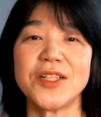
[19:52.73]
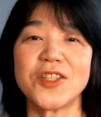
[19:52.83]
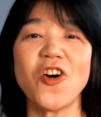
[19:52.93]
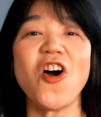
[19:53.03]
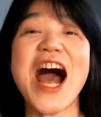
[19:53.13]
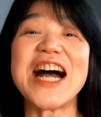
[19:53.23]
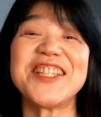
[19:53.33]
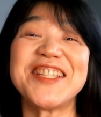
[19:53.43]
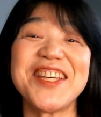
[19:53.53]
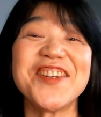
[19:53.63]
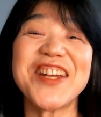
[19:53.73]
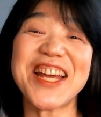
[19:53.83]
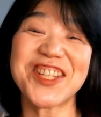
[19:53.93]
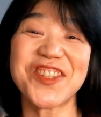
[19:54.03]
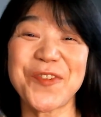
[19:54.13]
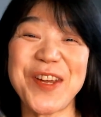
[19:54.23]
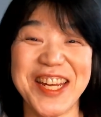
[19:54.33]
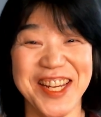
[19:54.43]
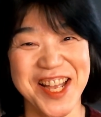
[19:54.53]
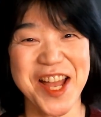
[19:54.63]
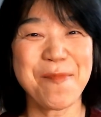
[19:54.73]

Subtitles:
So I'll see you next week.